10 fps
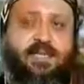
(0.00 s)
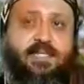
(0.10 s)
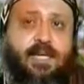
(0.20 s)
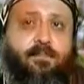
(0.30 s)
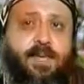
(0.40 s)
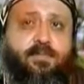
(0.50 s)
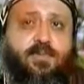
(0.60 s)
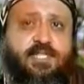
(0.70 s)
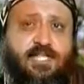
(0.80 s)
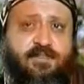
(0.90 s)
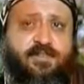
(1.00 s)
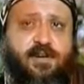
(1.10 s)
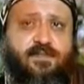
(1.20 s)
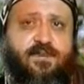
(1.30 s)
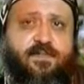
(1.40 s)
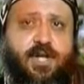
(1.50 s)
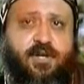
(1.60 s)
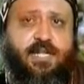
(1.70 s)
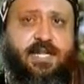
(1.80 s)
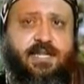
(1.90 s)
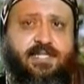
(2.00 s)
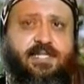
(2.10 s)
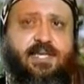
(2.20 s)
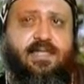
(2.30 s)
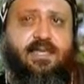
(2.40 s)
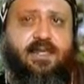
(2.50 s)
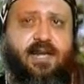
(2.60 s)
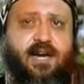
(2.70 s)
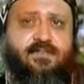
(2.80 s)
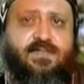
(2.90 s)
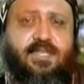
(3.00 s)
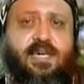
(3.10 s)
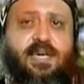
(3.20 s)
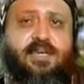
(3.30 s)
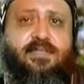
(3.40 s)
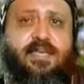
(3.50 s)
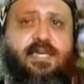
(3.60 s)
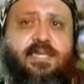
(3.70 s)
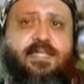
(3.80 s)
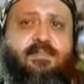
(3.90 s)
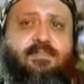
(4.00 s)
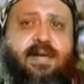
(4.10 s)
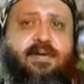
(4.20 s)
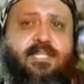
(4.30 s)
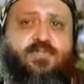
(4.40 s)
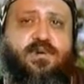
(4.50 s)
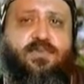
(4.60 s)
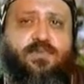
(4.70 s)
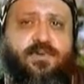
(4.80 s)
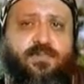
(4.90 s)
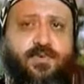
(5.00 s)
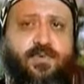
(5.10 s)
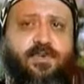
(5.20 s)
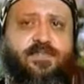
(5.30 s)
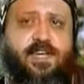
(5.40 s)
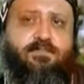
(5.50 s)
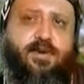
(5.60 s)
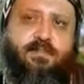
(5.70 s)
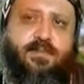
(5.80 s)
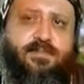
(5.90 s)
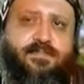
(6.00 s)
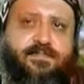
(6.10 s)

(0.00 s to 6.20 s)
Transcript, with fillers: Some people suffer from loneliness in their lives thinking that marriage will remove that problem.